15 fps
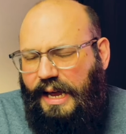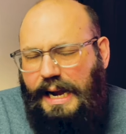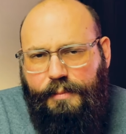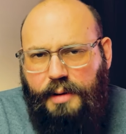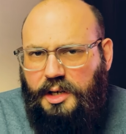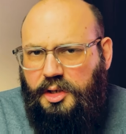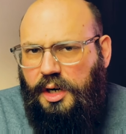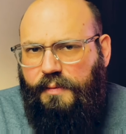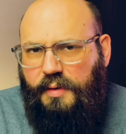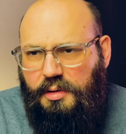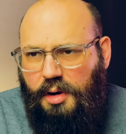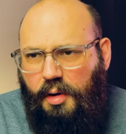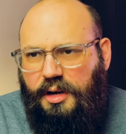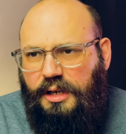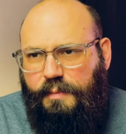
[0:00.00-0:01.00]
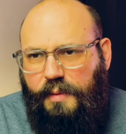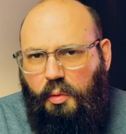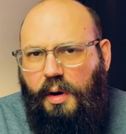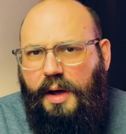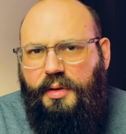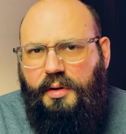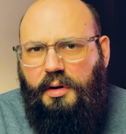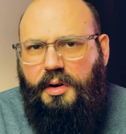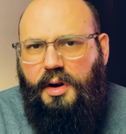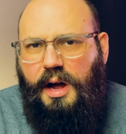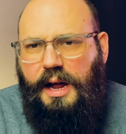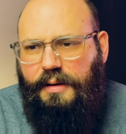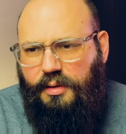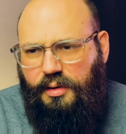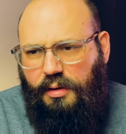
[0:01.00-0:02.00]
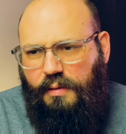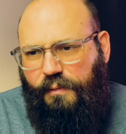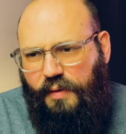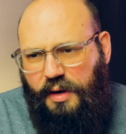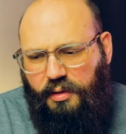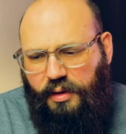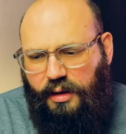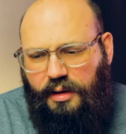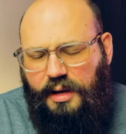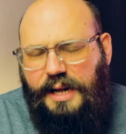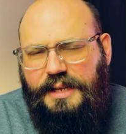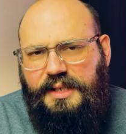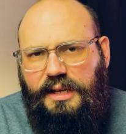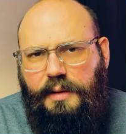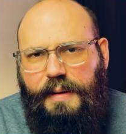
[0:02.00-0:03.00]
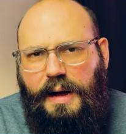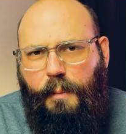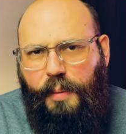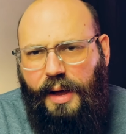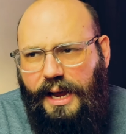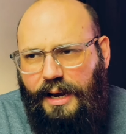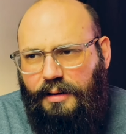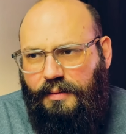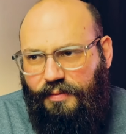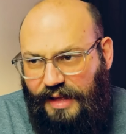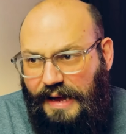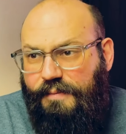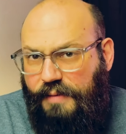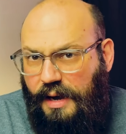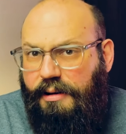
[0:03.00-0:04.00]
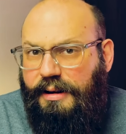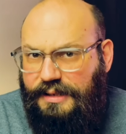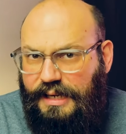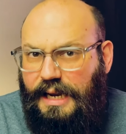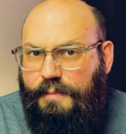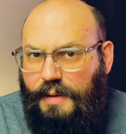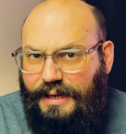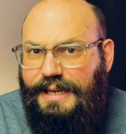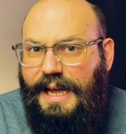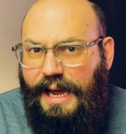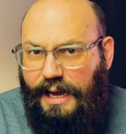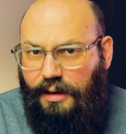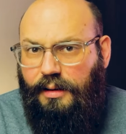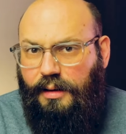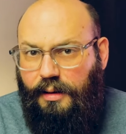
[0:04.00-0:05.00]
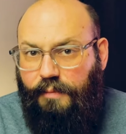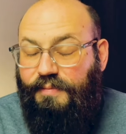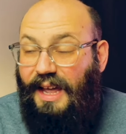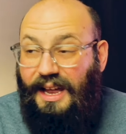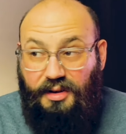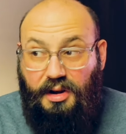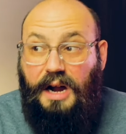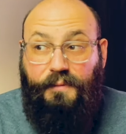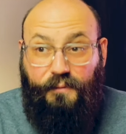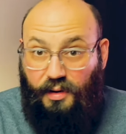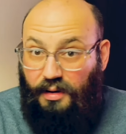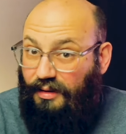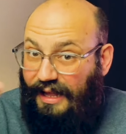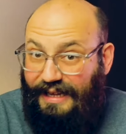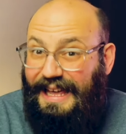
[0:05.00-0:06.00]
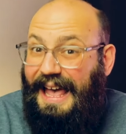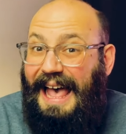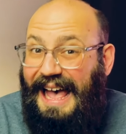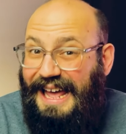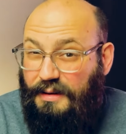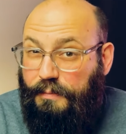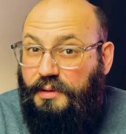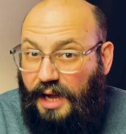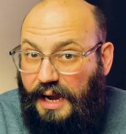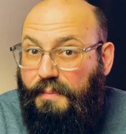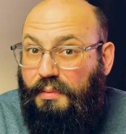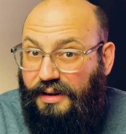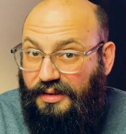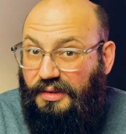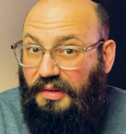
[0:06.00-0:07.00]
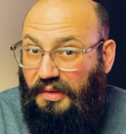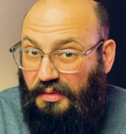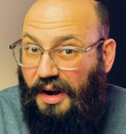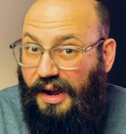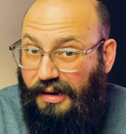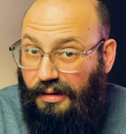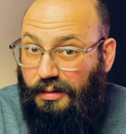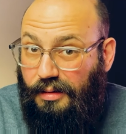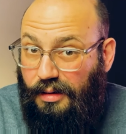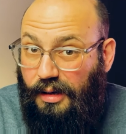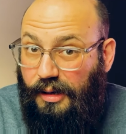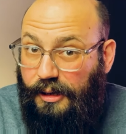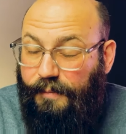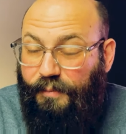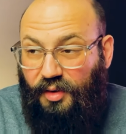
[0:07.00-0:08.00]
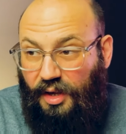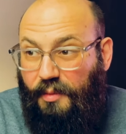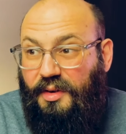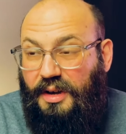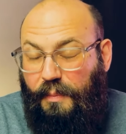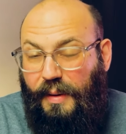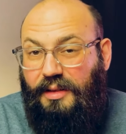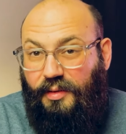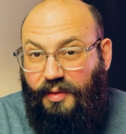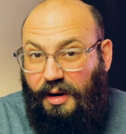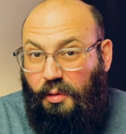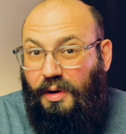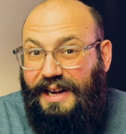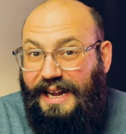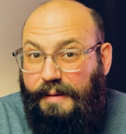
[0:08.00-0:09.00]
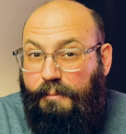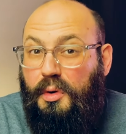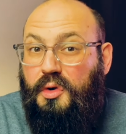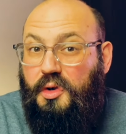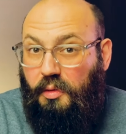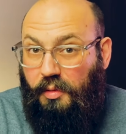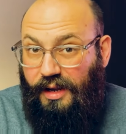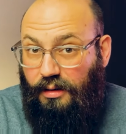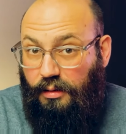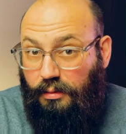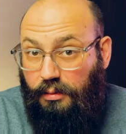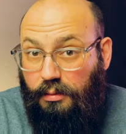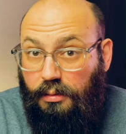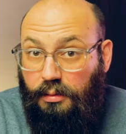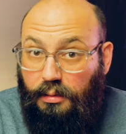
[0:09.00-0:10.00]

And I'm not sure if you noticed, but whether or not you're feeling gutsy about pain, that varies day by day. And not for like atom type reasons, right? Some of it depends on like what kind of mood you're in.